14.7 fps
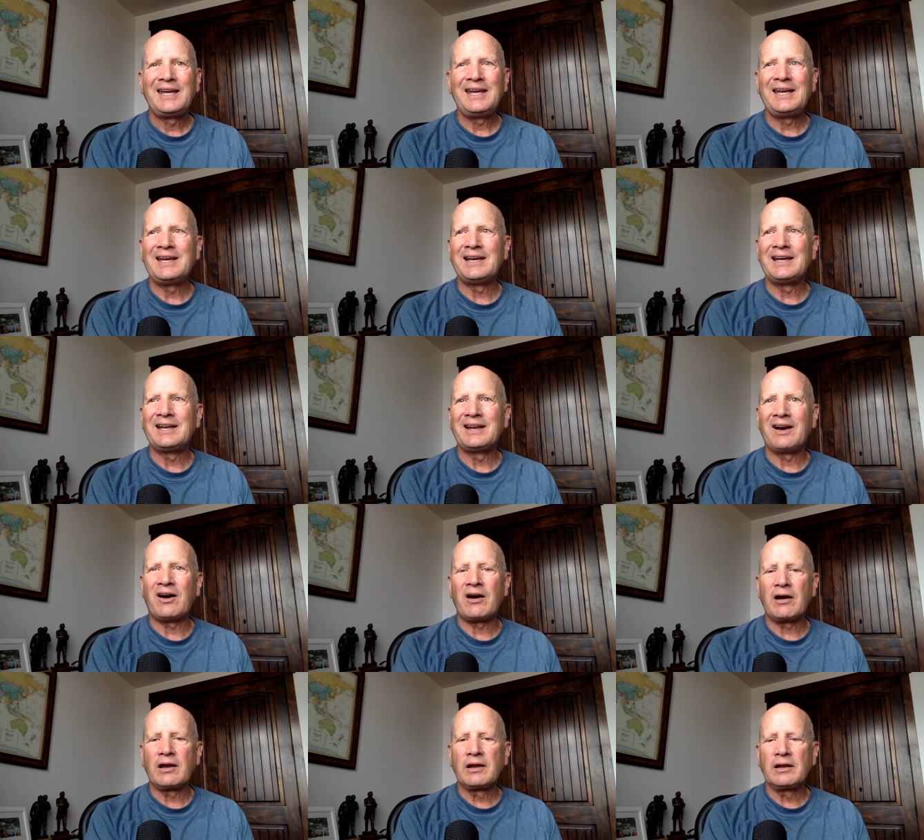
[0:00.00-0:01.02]
in
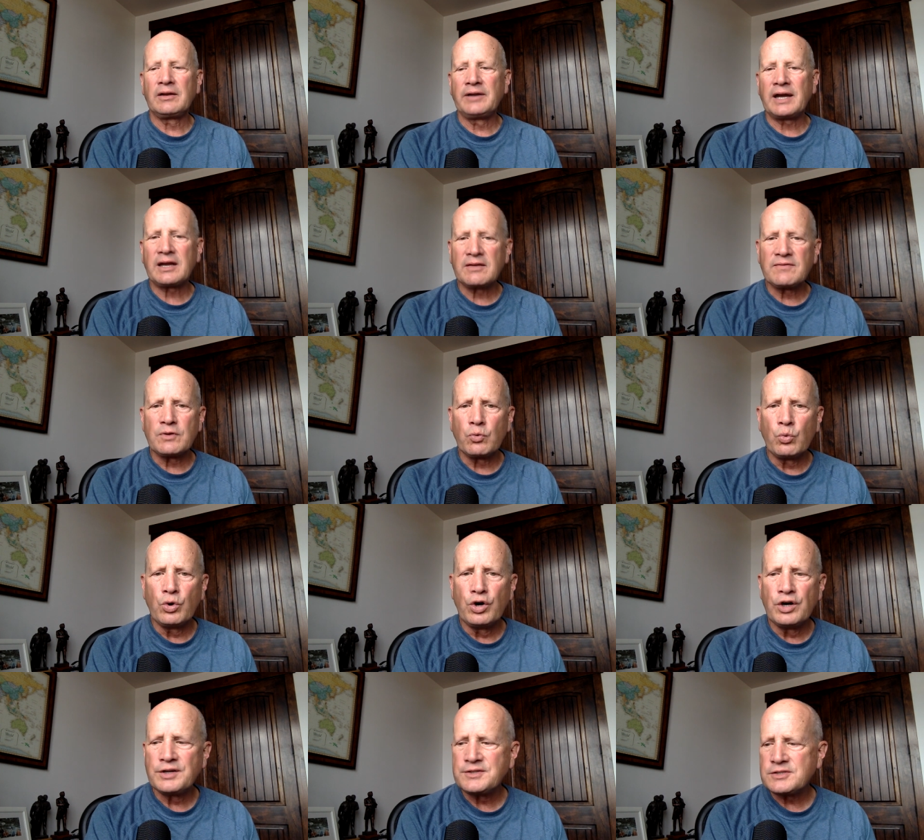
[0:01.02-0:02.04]
our little neck of the
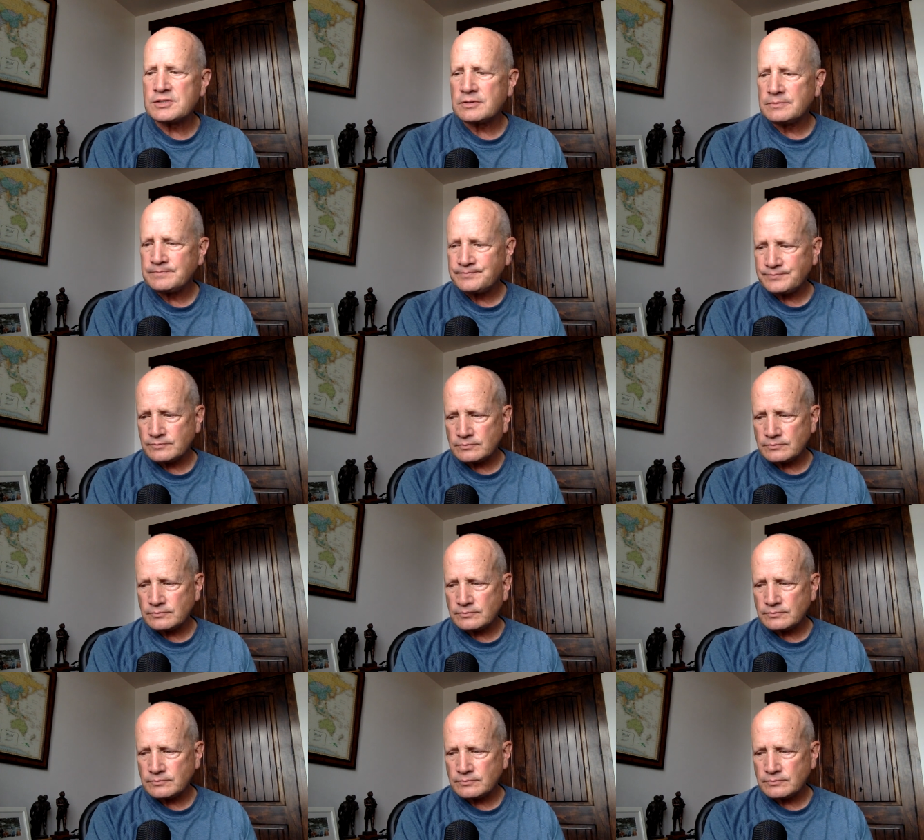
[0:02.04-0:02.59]
woods